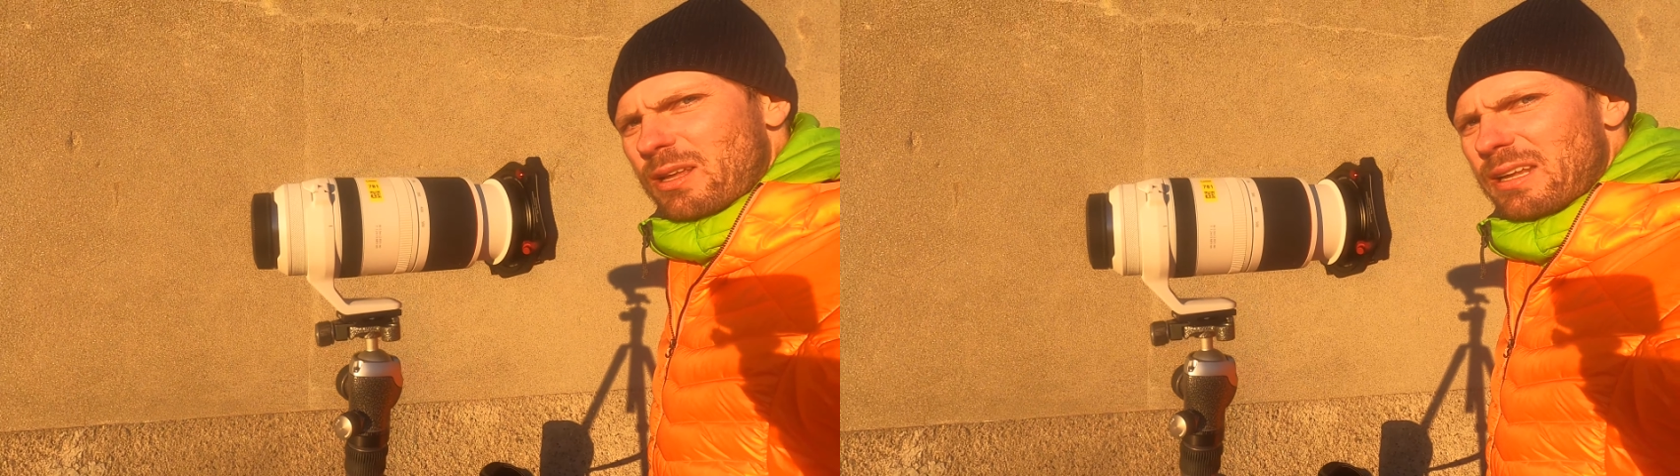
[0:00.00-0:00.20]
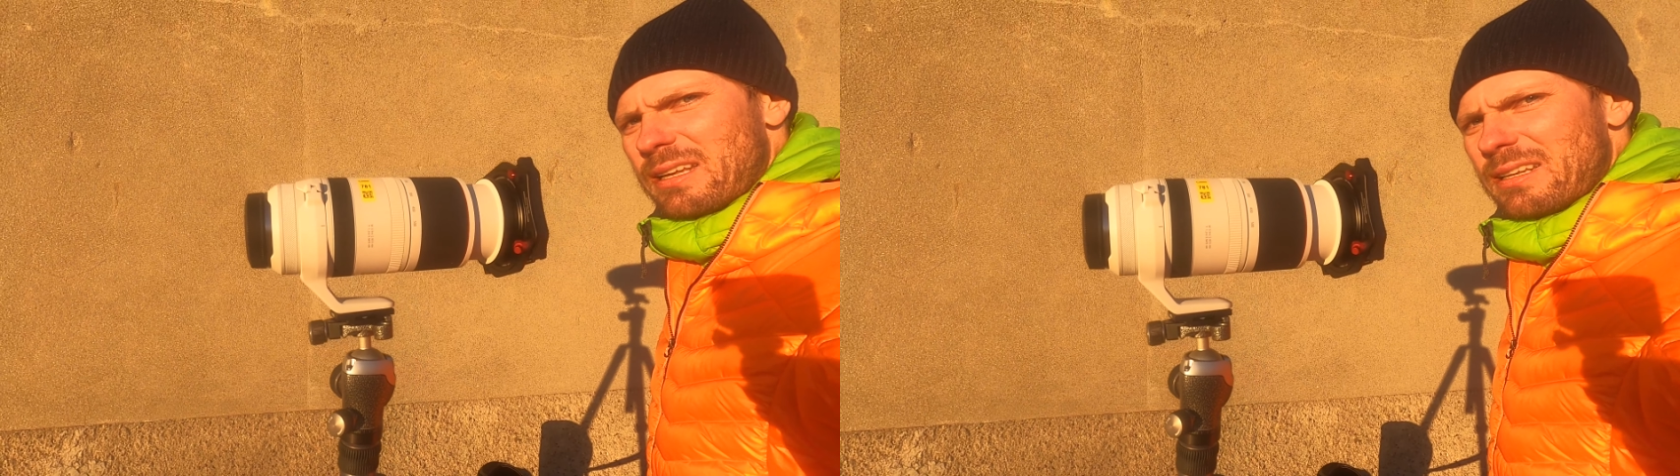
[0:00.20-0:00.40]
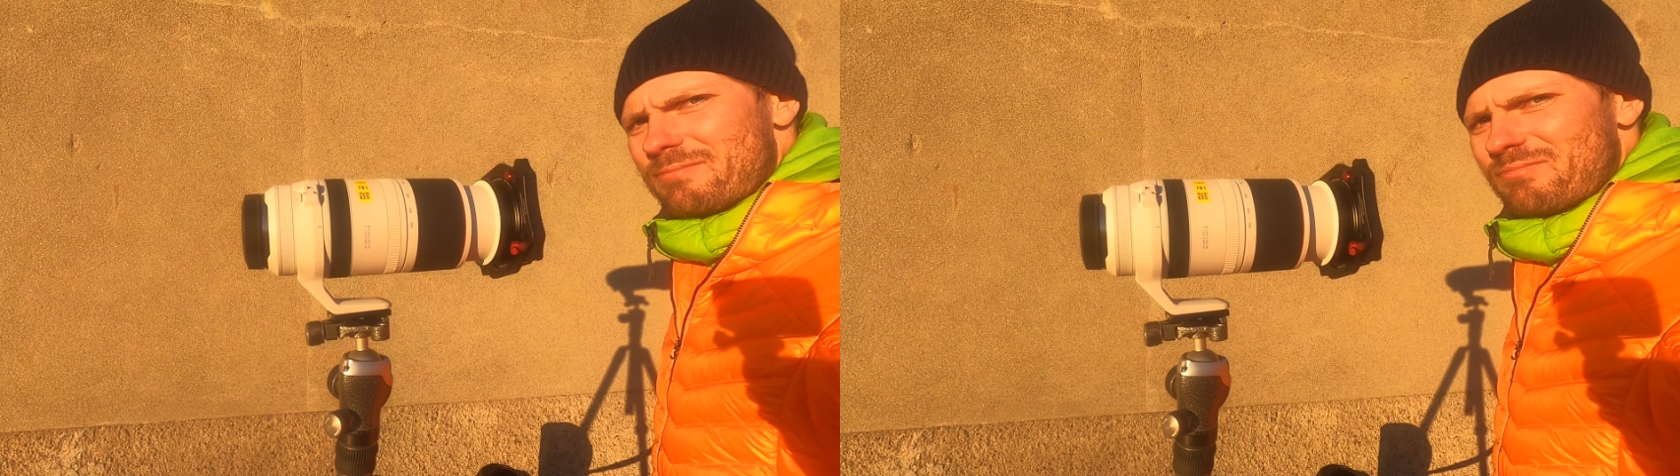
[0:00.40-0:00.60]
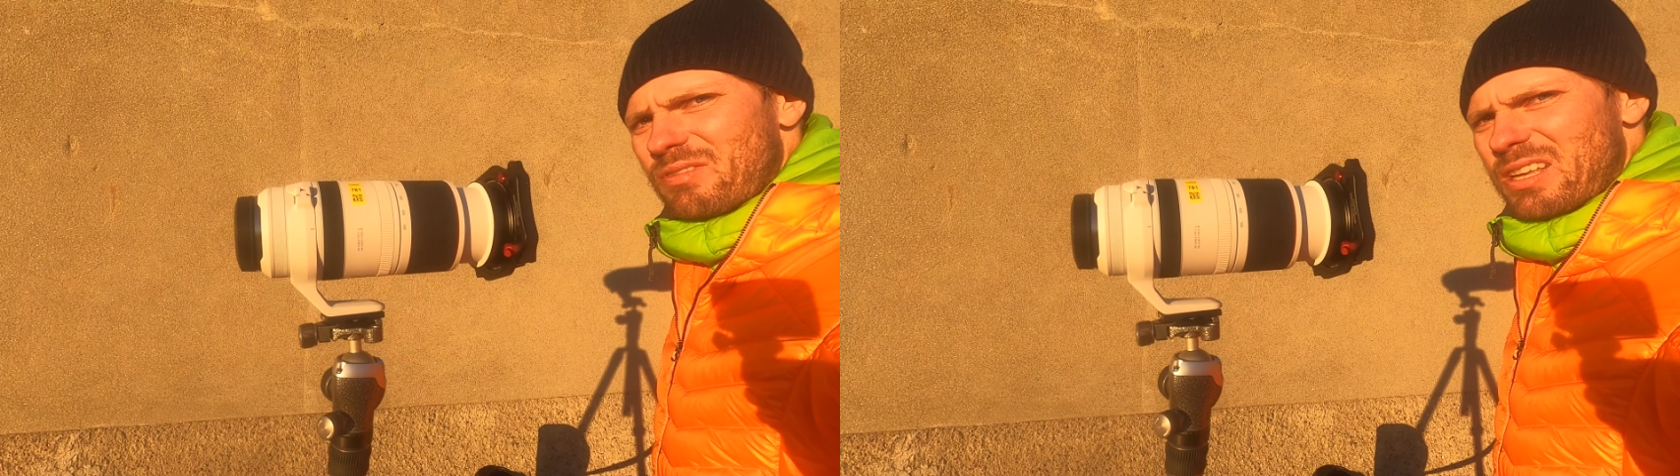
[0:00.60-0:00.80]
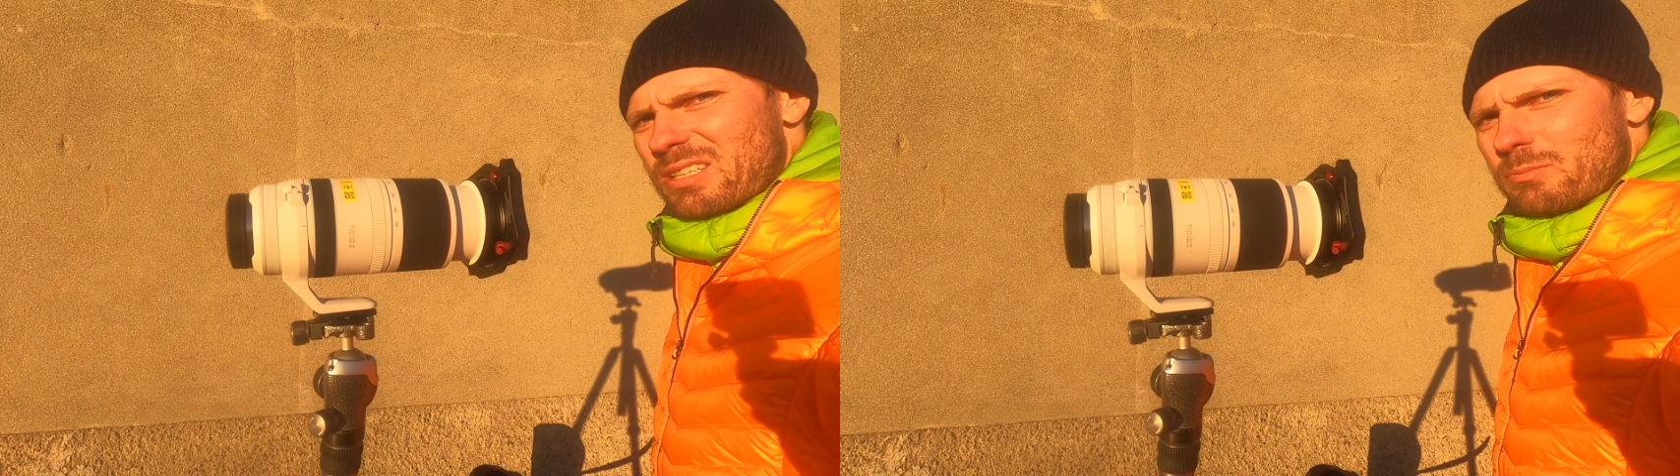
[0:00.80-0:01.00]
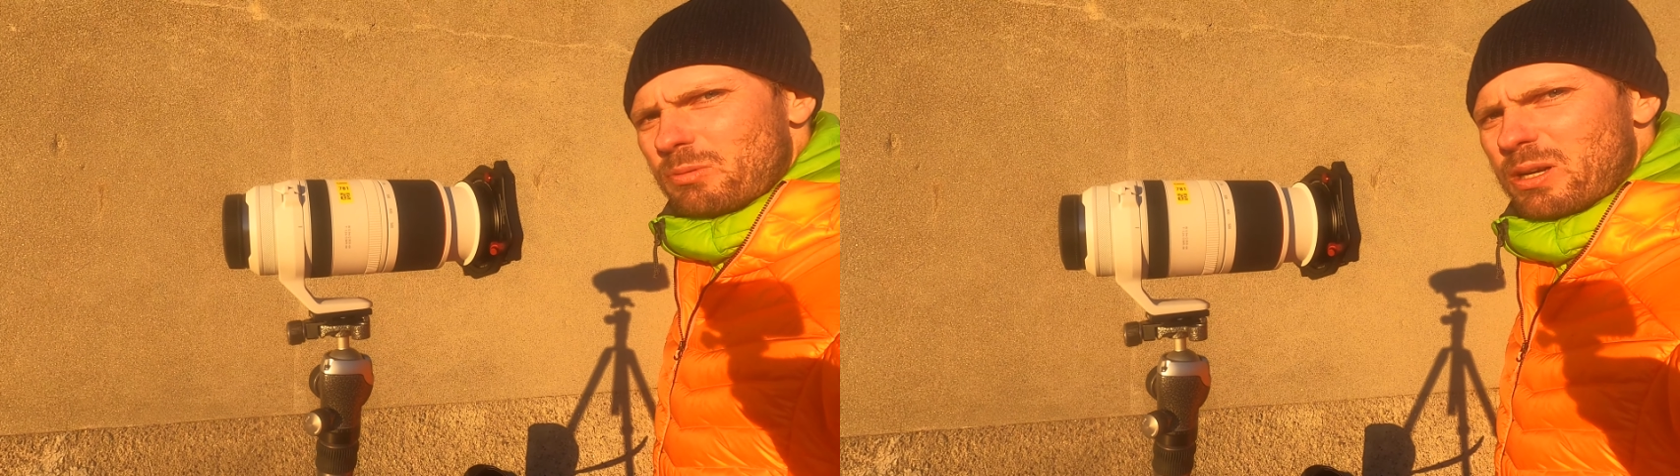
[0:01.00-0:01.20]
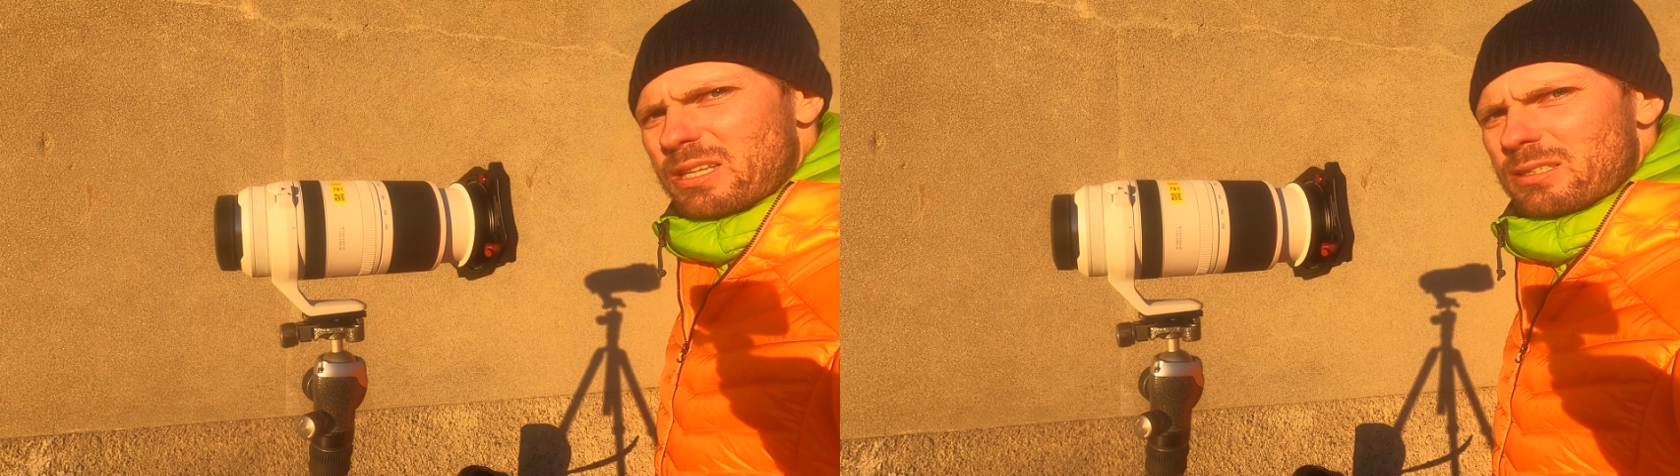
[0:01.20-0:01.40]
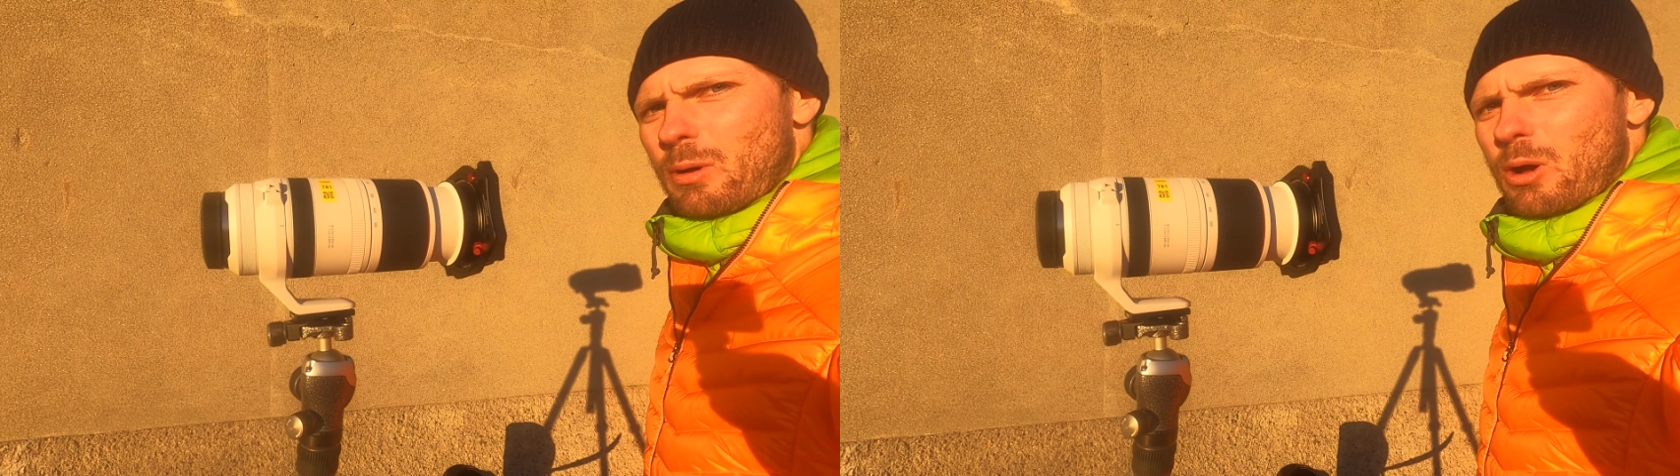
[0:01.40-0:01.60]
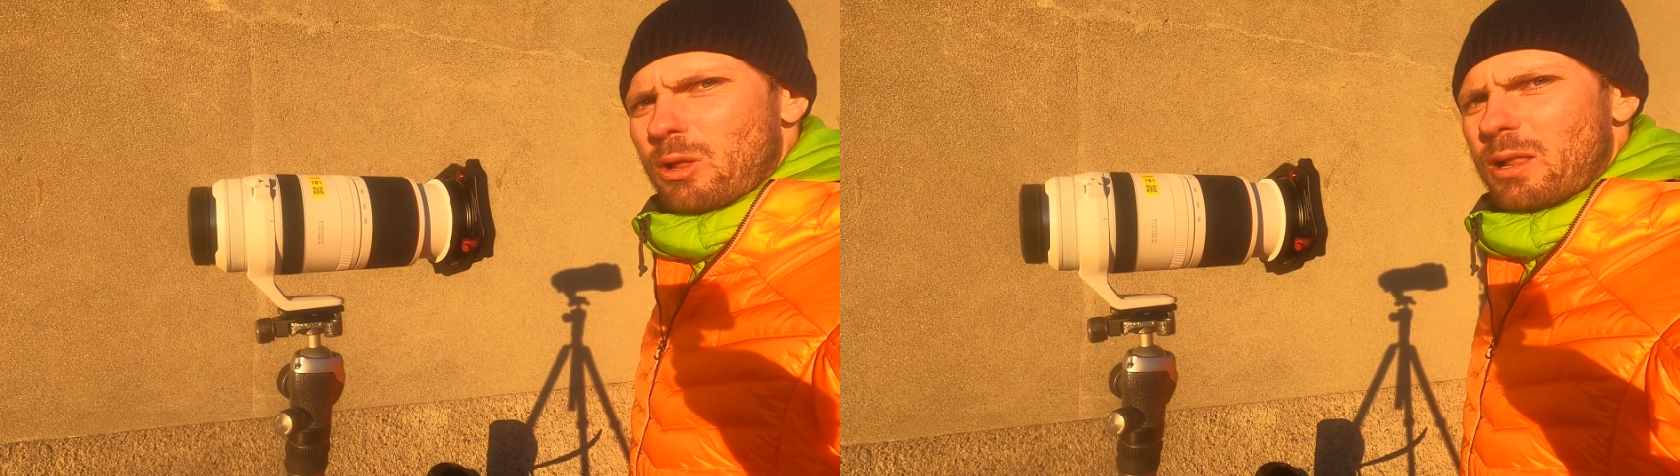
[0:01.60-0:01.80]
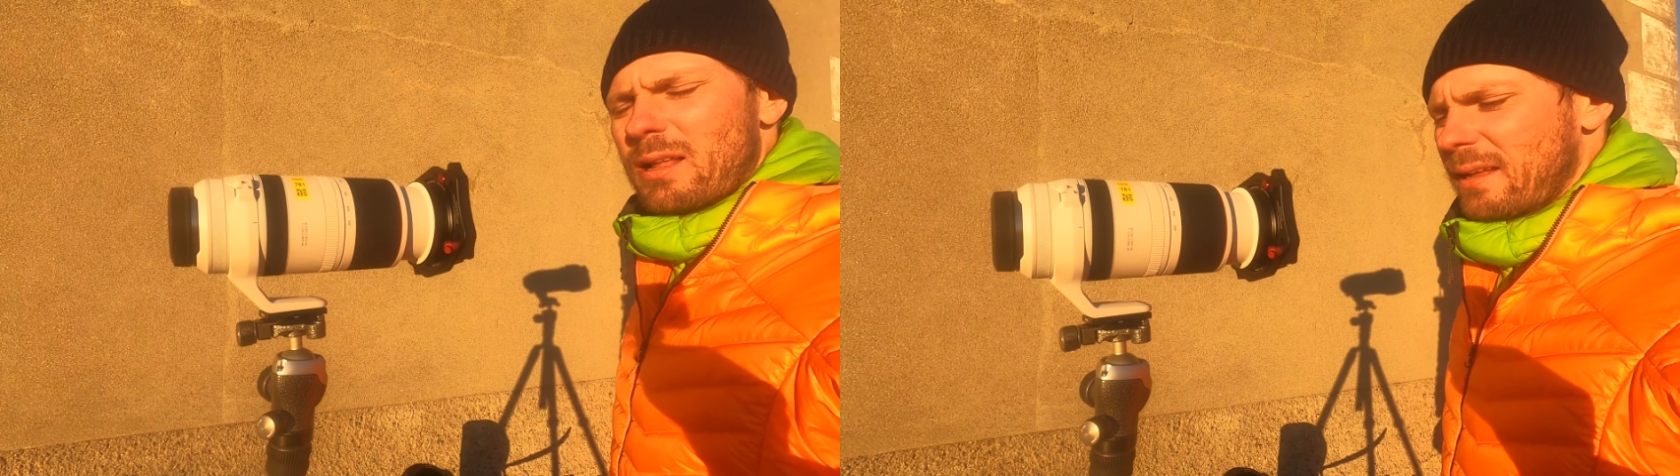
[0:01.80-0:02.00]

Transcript: it, it's pretty small.